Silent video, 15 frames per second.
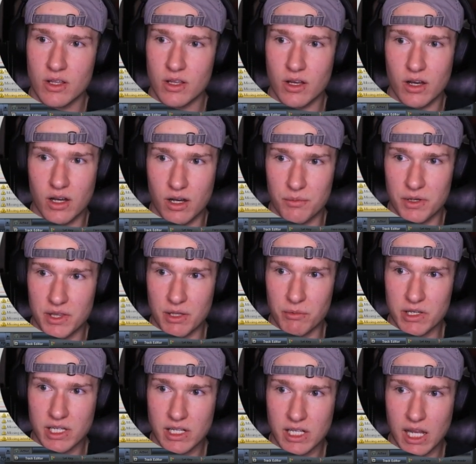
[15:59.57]
And then we
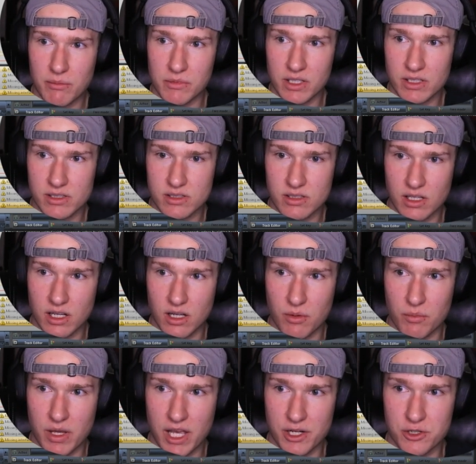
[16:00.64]
can name this
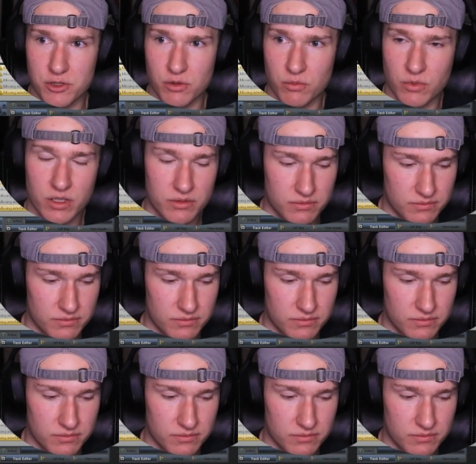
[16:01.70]
extra 1,